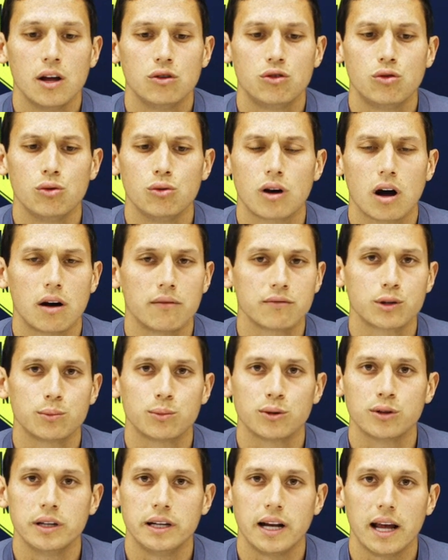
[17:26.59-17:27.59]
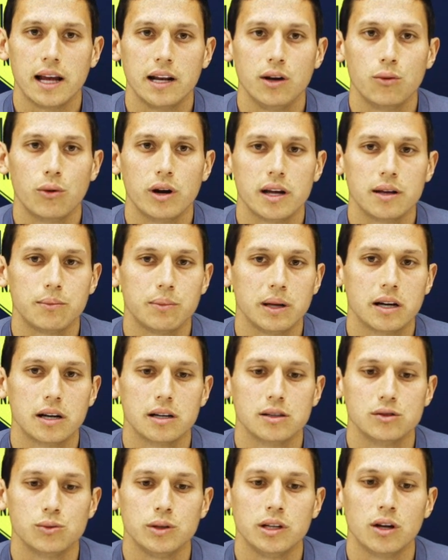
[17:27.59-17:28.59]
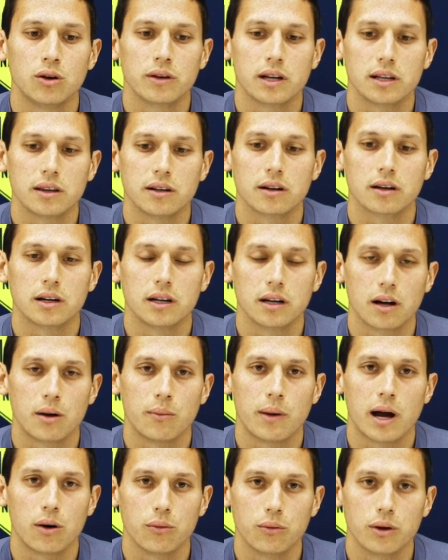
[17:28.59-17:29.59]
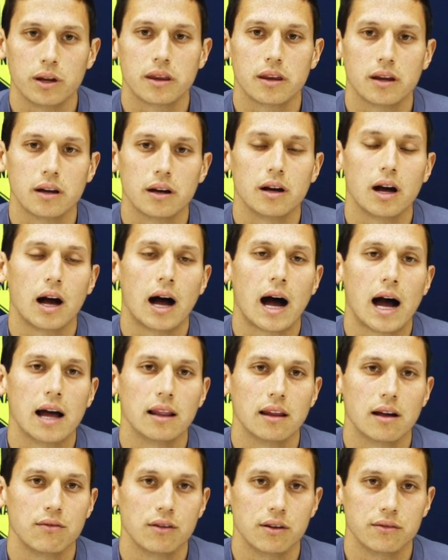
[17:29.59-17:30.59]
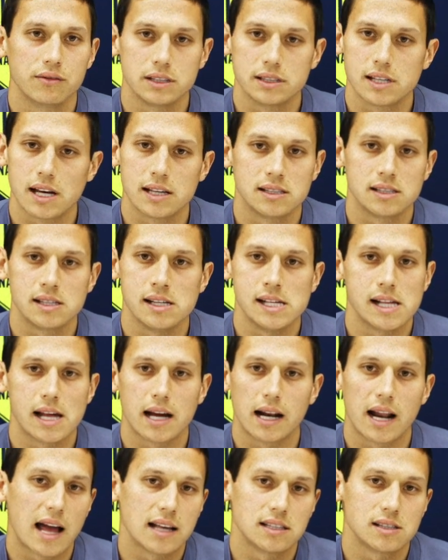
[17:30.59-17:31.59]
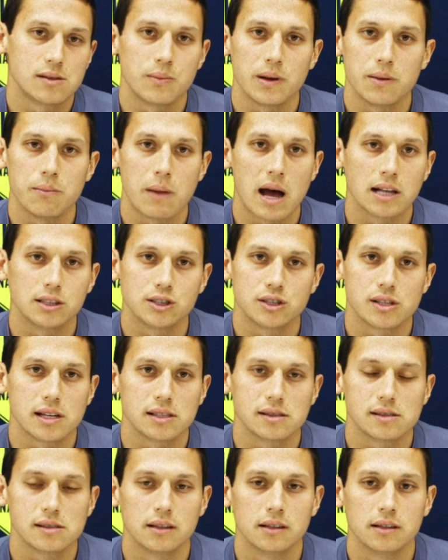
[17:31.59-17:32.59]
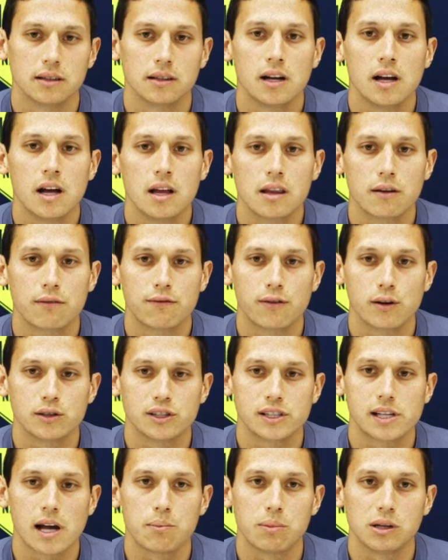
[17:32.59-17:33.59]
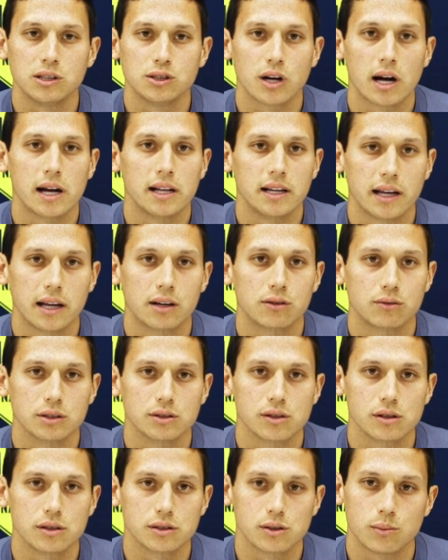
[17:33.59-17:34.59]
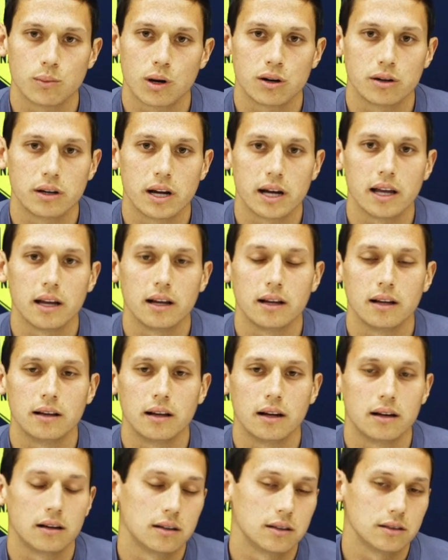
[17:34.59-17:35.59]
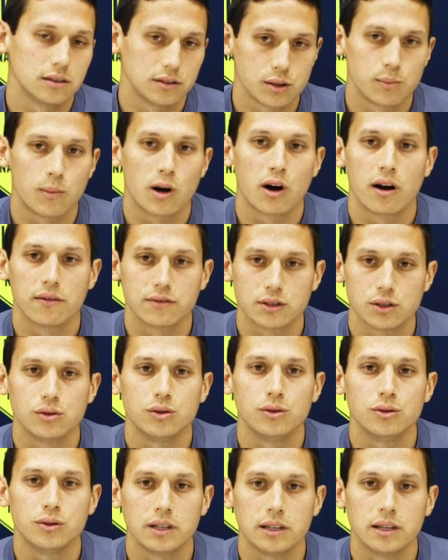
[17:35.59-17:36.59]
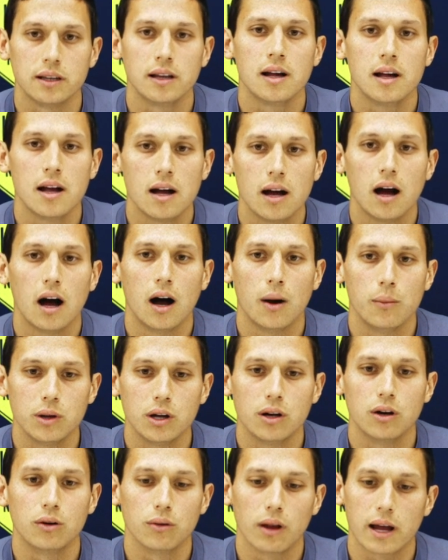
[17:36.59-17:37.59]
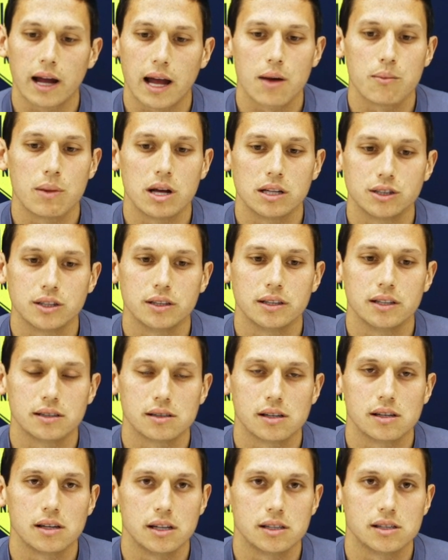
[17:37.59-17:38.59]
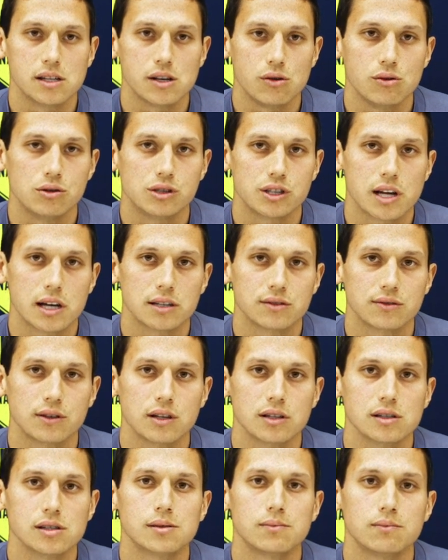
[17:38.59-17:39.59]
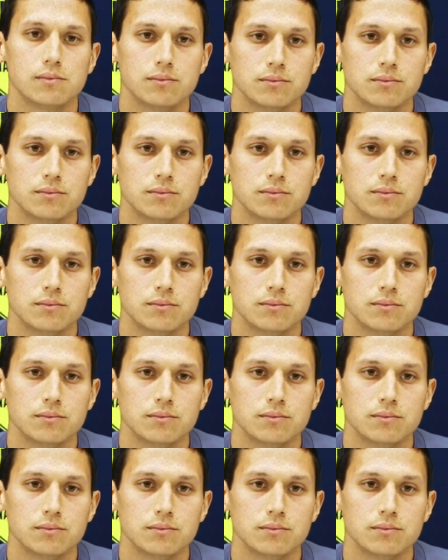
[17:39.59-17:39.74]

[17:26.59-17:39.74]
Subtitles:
too comfortable in any way, because we know that they're going to come out with a high level of intensity that has to be matched. That's the first step in trying to get a result tomorrow night and tomorrow afternoon. And you know, like I mentioned, it's a huge test for us.